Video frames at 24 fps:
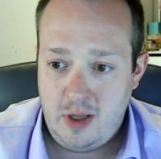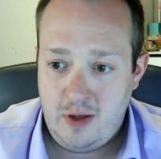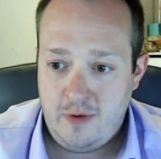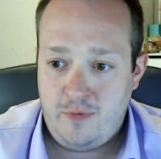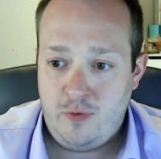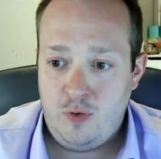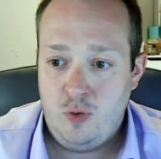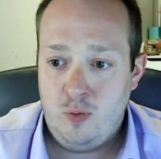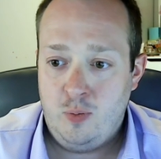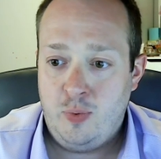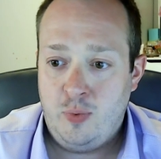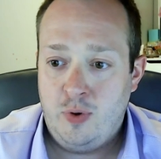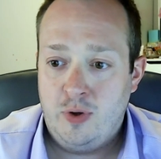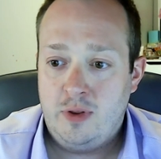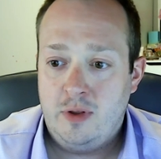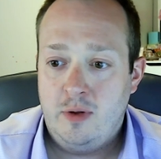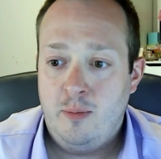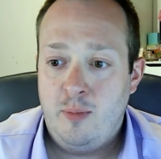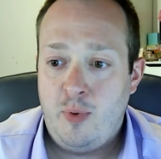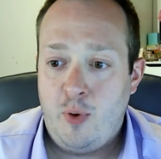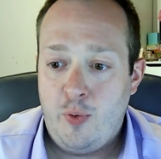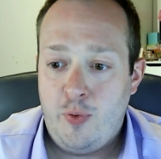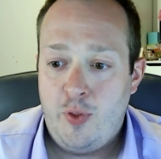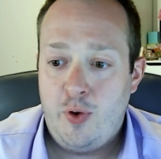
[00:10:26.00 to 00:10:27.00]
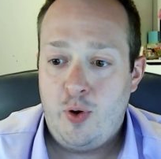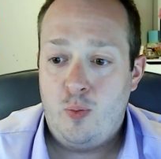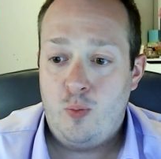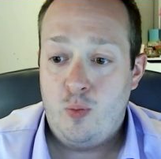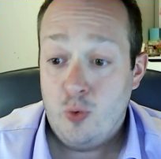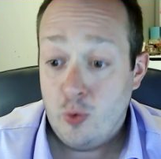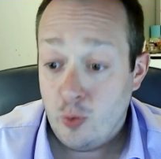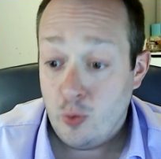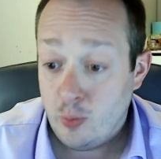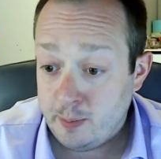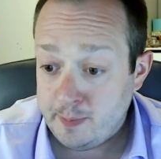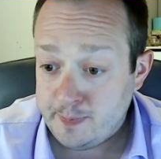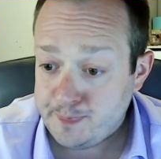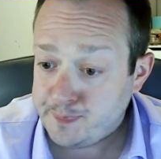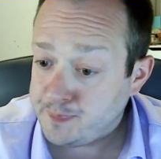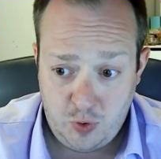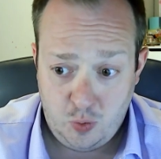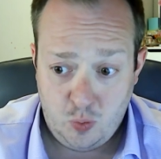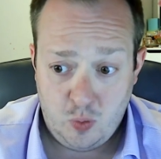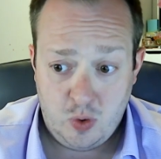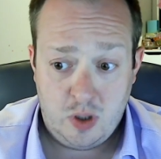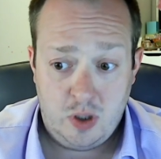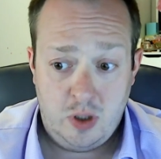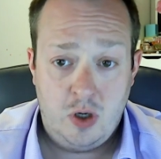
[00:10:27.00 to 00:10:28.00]
if you put them both in a room,
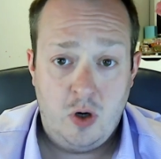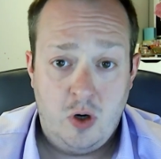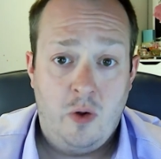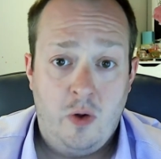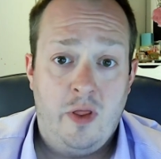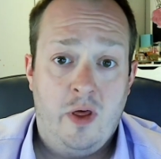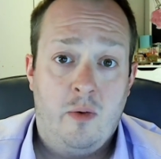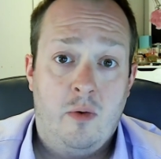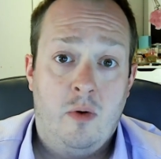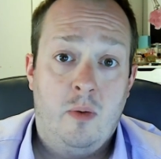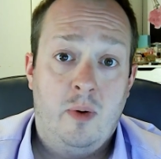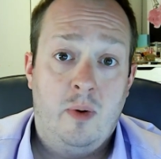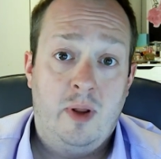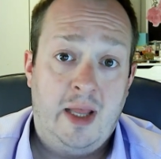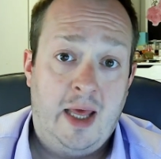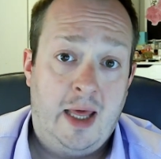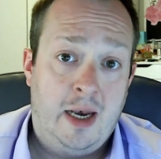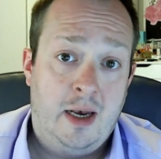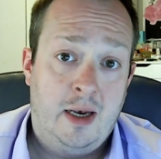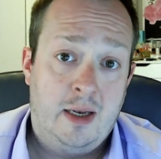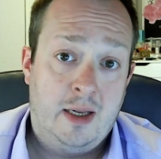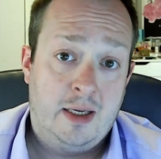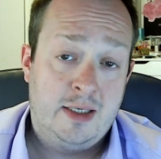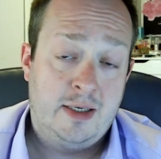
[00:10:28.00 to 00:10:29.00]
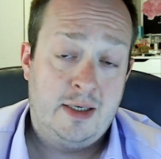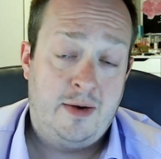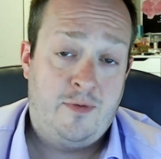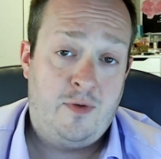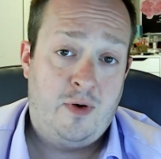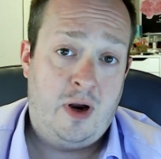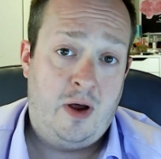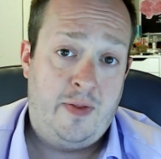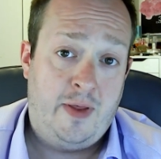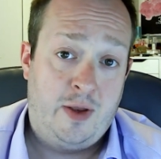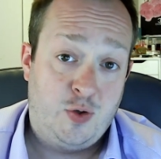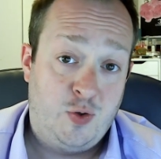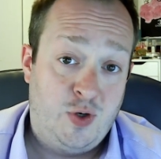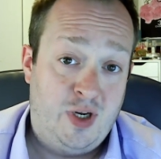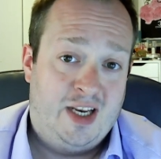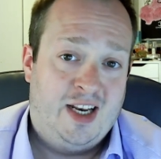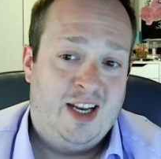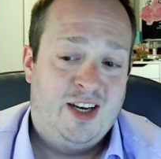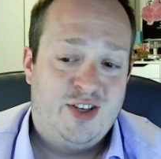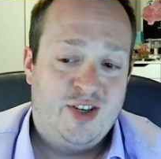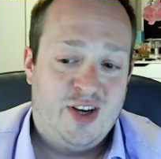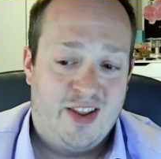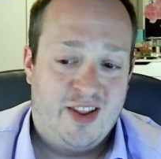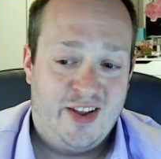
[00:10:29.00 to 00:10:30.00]
you wouldn't know they were related except for how they
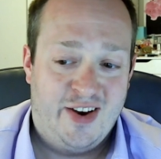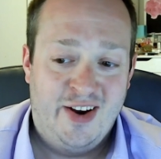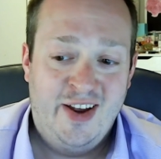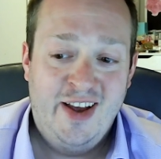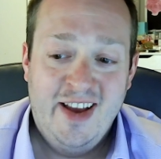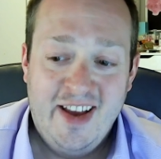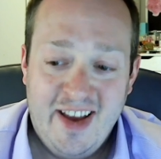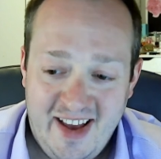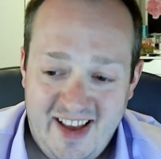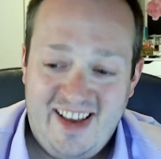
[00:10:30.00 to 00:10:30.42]
treat each other.